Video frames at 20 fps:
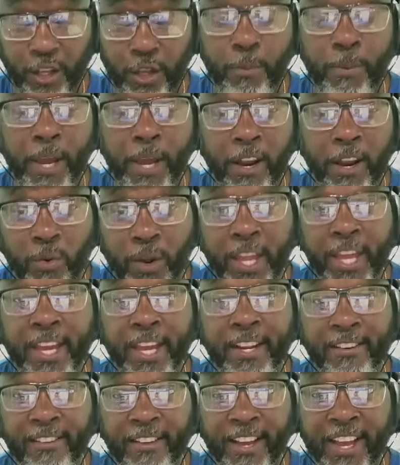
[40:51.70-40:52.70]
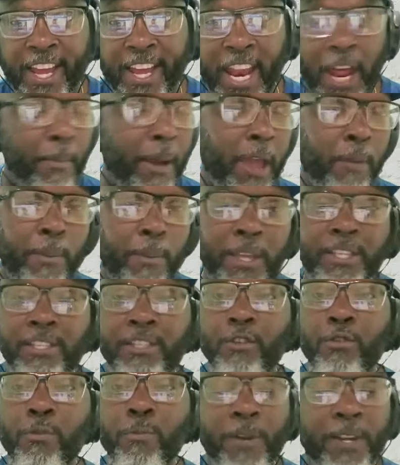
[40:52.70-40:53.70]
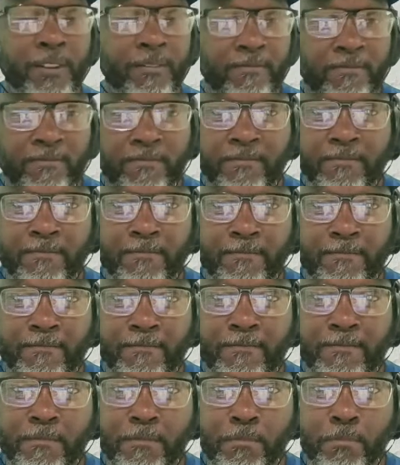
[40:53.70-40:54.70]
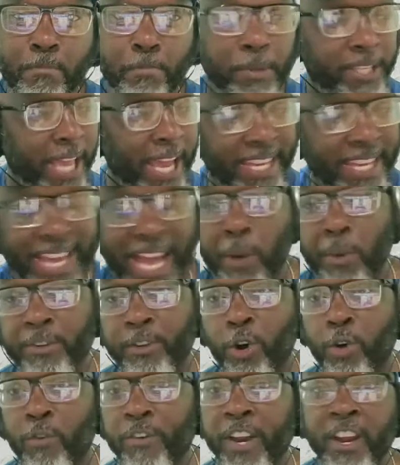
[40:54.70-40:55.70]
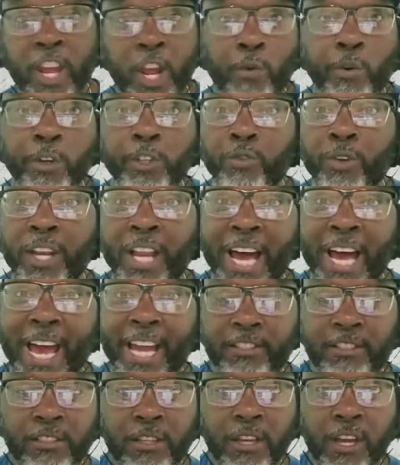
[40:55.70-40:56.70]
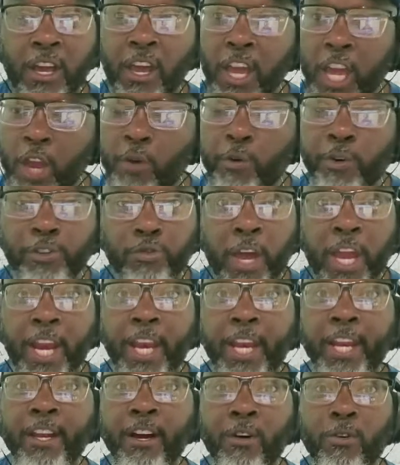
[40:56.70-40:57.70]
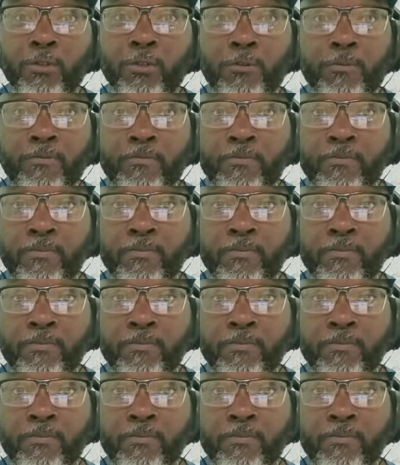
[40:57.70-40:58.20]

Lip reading: You better win. That may be stupid, but that guy was over there. He was relaxed. He was ready to go.